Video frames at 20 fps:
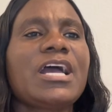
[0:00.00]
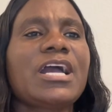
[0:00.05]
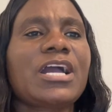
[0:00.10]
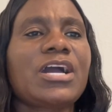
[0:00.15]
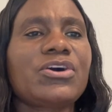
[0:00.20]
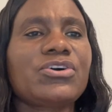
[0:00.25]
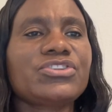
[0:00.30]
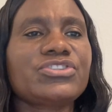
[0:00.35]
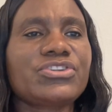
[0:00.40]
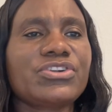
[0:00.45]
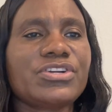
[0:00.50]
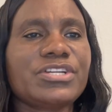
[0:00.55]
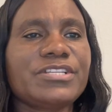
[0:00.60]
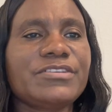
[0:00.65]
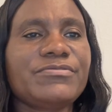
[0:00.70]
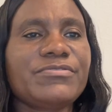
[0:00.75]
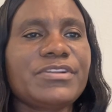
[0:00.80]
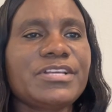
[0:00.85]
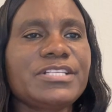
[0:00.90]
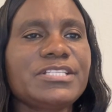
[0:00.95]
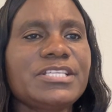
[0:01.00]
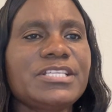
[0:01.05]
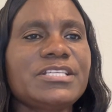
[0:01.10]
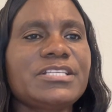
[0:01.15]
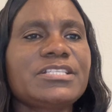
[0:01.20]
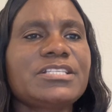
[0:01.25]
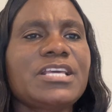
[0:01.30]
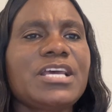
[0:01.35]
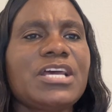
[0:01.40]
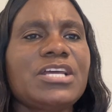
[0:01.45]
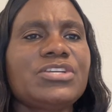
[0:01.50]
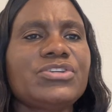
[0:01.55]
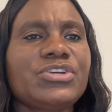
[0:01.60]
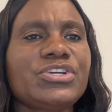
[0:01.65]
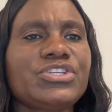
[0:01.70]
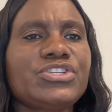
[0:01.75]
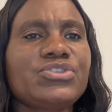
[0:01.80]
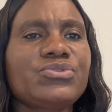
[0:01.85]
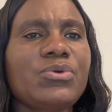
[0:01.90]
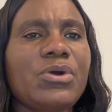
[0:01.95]
cultural differences to
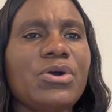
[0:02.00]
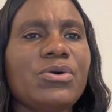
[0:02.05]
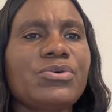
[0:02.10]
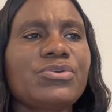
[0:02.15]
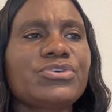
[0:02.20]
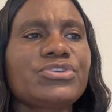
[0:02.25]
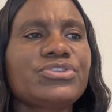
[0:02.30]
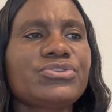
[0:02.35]
ensure all